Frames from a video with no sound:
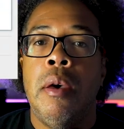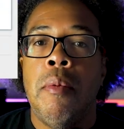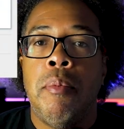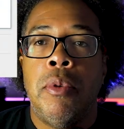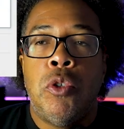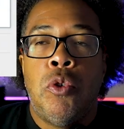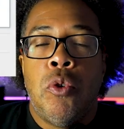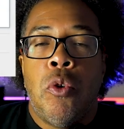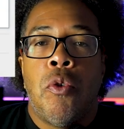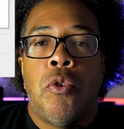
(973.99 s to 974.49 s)

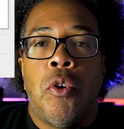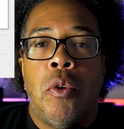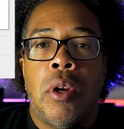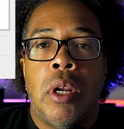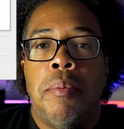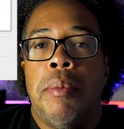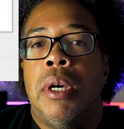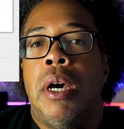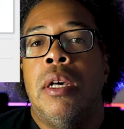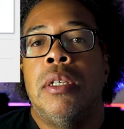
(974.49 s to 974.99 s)
But you don't know
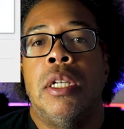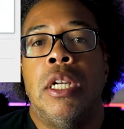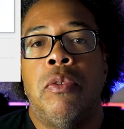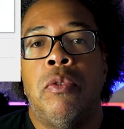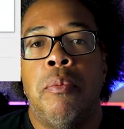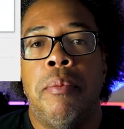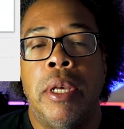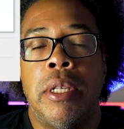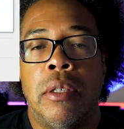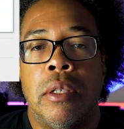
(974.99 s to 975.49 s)
that because it
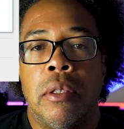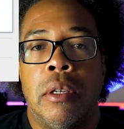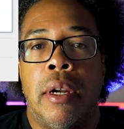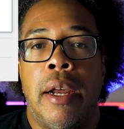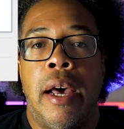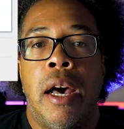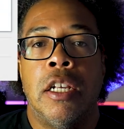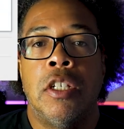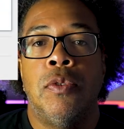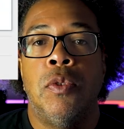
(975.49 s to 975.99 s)
never makes it to the
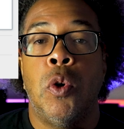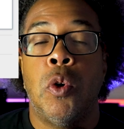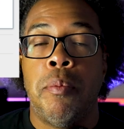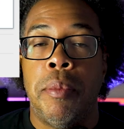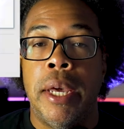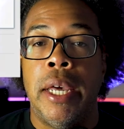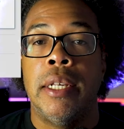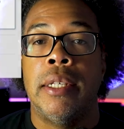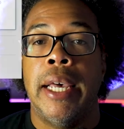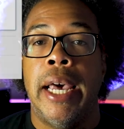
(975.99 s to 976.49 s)
House floor,
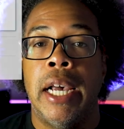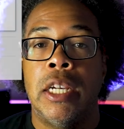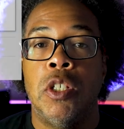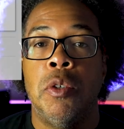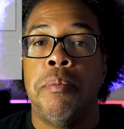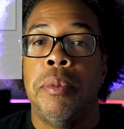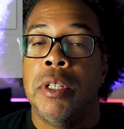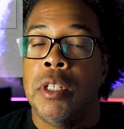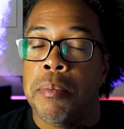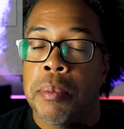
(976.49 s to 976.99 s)
but it's
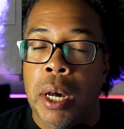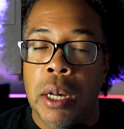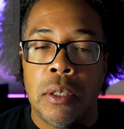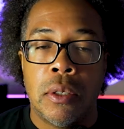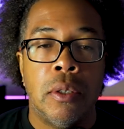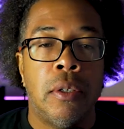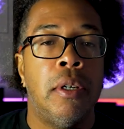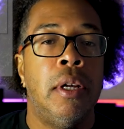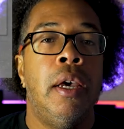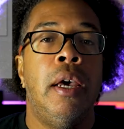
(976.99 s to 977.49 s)
actually been
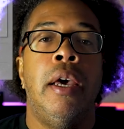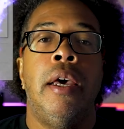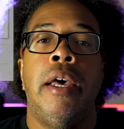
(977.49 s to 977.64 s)
sponsored.